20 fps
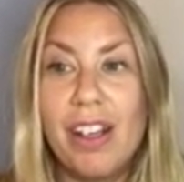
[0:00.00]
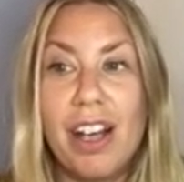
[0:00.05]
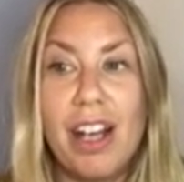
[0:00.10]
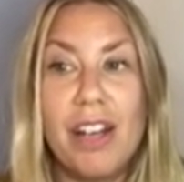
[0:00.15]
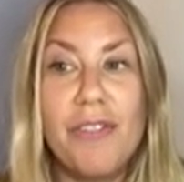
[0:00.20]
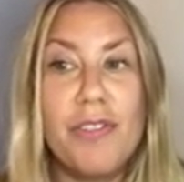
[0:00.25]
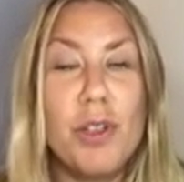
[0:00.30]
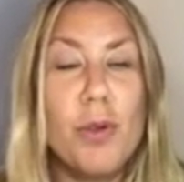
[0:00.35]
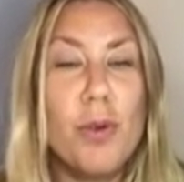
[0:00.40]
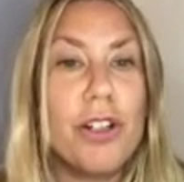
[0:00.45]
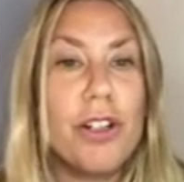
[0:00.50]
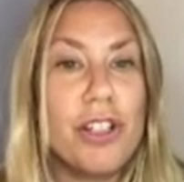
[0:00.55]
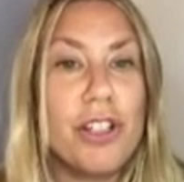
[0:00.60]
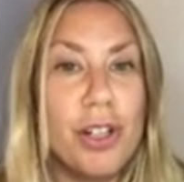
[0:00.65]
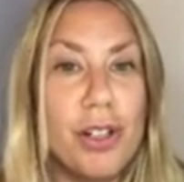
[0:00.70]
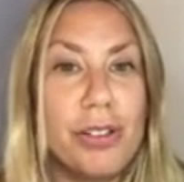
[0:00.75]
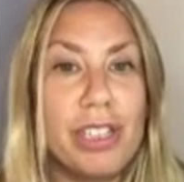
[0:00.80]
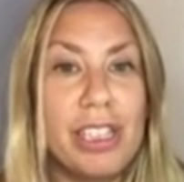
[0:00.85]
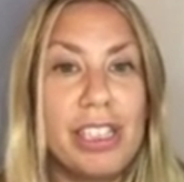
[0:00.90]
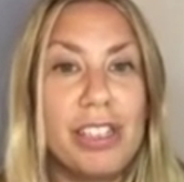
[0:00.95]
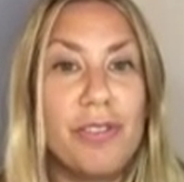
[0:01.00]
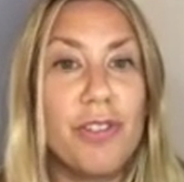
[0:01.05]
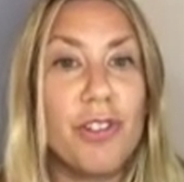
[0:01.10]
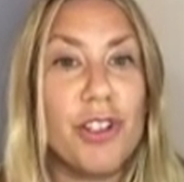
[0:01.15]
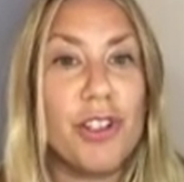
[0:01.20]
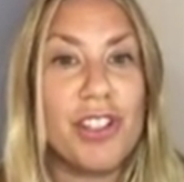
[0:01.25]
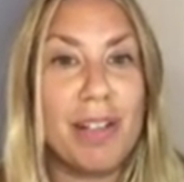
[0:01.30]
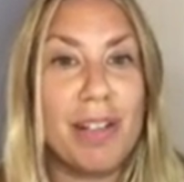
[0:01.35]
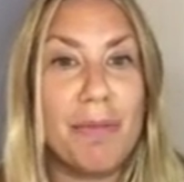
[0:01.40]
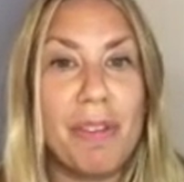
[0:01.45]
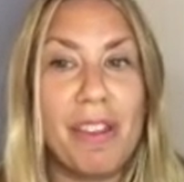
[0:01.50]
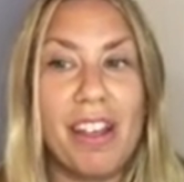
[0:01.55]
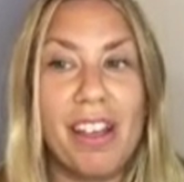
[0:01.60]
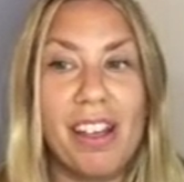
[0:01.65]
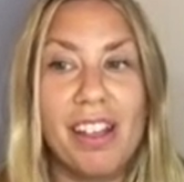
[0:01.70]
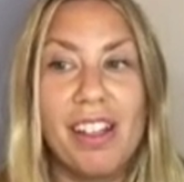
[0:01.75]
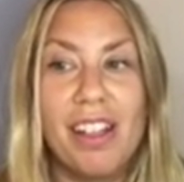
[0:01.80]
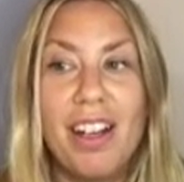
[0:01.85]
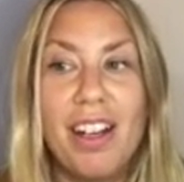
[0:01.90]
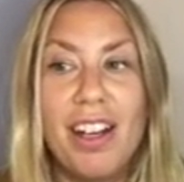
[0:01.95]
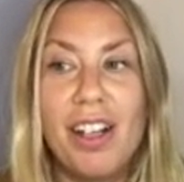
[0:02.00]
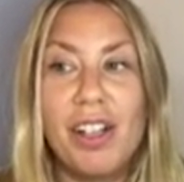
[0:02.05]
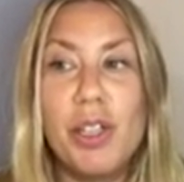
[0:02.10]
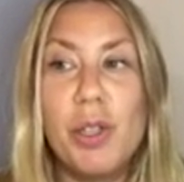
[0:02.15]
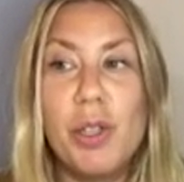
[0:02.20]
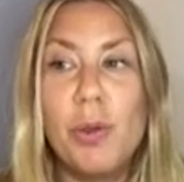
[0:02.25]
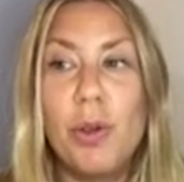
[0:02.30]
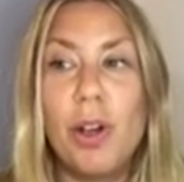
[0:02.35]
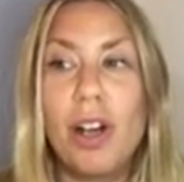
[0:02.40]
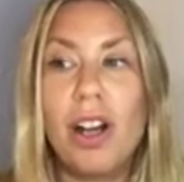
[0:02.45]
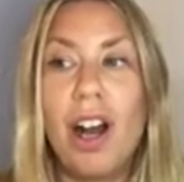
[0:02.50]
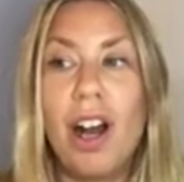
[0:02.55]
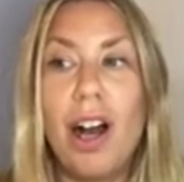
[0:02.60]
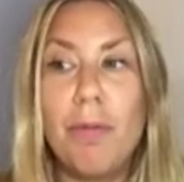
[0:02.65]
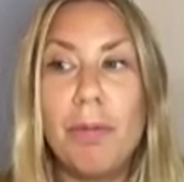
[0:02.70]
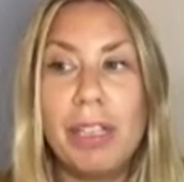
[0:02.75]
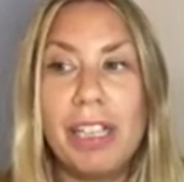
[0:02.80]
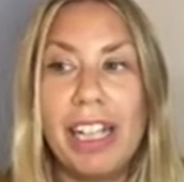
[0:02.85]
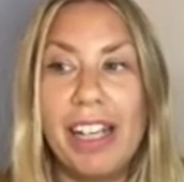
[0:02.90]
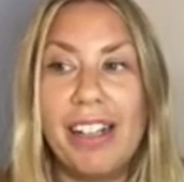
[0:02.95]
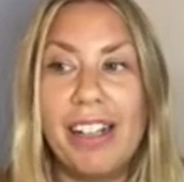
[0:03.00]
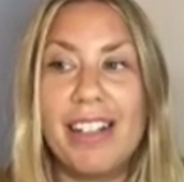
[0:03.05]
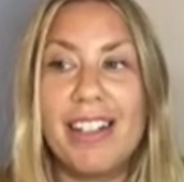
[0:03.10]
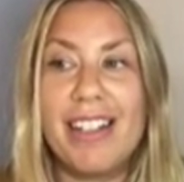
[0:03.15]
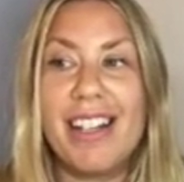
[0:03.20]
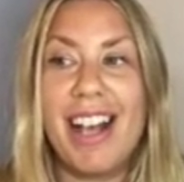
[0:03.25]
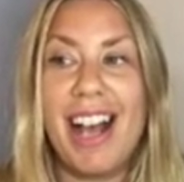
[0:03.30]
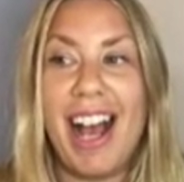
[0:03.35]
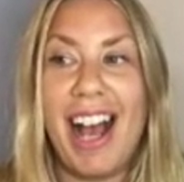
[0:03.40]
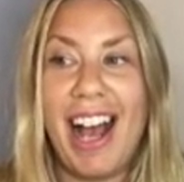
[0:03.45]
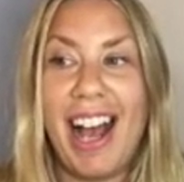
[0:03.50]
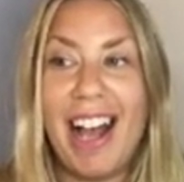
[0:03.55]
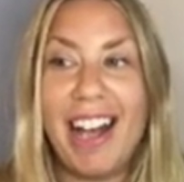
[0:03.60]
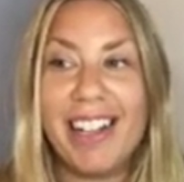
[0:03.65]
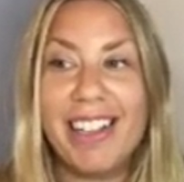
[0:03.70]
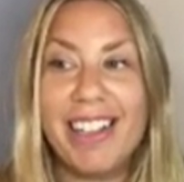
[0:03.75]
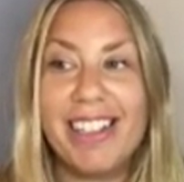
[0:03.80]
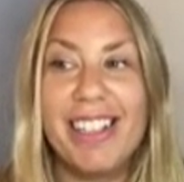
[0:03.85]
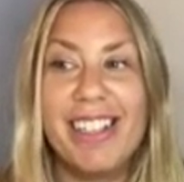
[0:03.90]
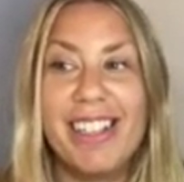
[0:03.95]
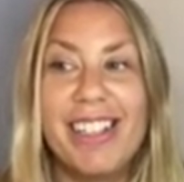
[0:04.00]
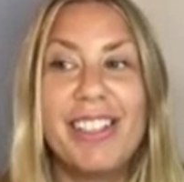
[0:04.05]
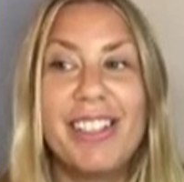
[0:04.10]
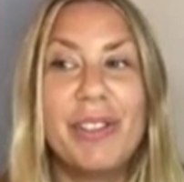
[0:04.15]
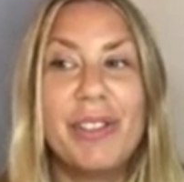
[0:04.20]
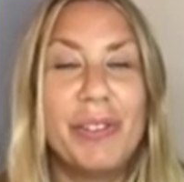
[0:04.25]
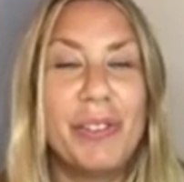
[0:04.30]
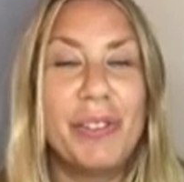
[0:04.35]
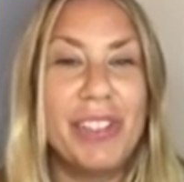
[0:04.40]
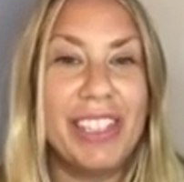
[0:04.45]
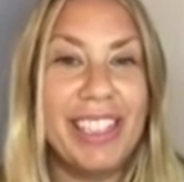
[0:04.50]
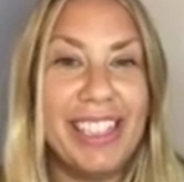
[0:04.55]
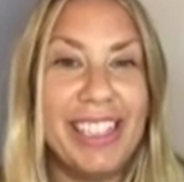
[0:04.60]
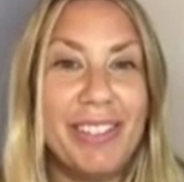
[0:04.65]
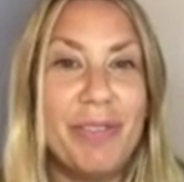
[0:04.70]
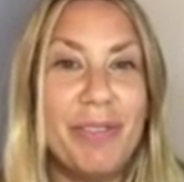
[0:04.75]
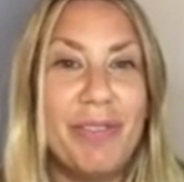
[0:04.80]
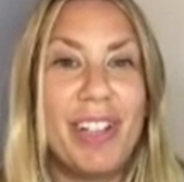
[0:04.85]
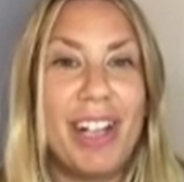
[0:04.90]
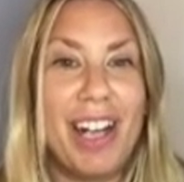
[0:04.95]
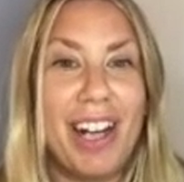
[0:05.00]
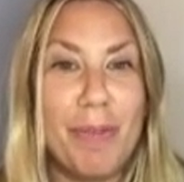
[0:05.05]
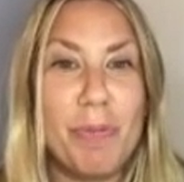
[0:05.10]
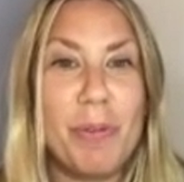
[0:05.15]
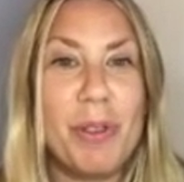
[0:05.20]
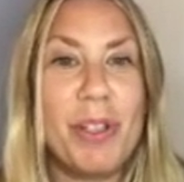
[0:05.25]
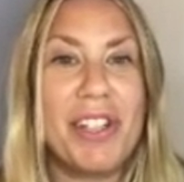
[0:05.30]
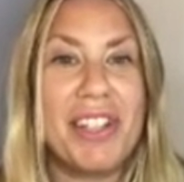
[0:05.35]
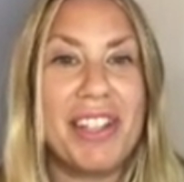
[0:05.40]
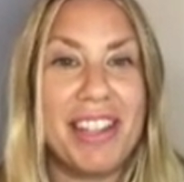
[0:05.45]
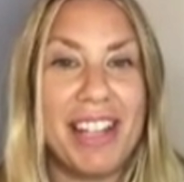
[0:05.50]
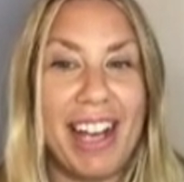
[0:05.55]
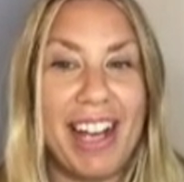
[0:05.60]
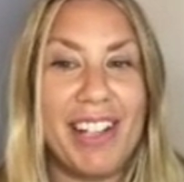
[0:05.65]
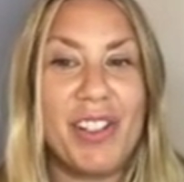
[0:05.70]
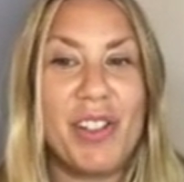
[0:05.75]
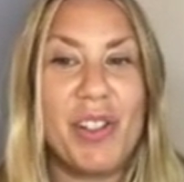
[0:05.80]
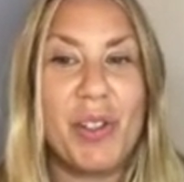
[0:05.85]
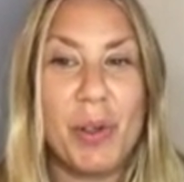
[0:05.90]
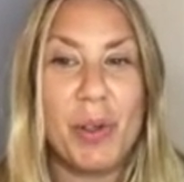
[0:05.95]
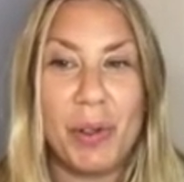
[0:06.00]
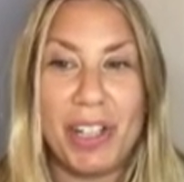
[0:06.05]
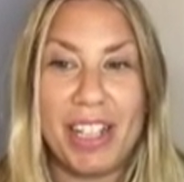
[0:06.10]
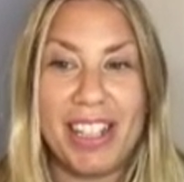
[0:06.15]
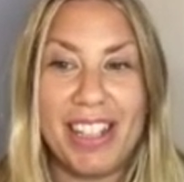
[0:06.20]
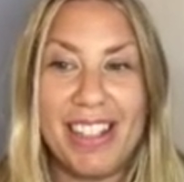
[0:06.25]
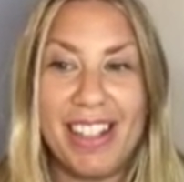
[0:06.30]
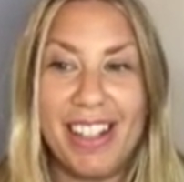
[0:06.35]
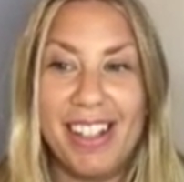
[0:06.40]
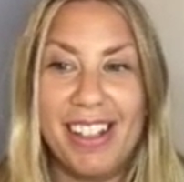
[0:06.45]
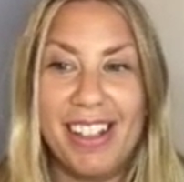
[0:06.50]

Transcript: If you are chosen for something, you are obligated to act to live up to that choice.